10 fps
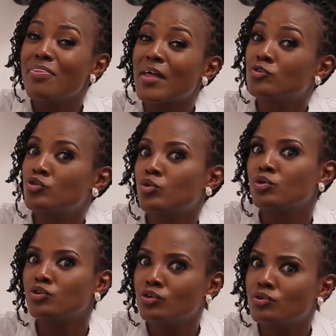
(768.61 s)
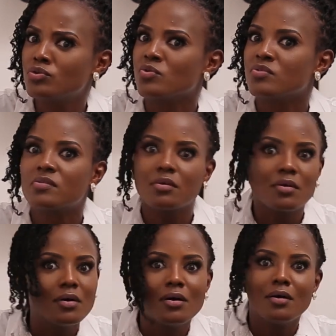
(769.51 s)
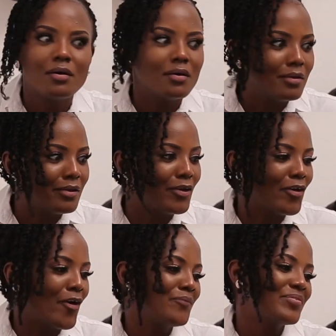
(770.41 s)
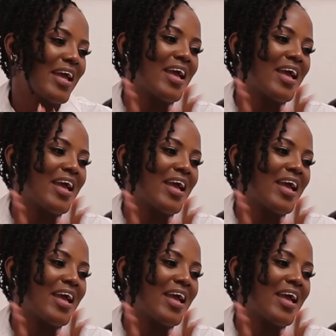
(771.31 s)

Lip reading: that you could use, you know?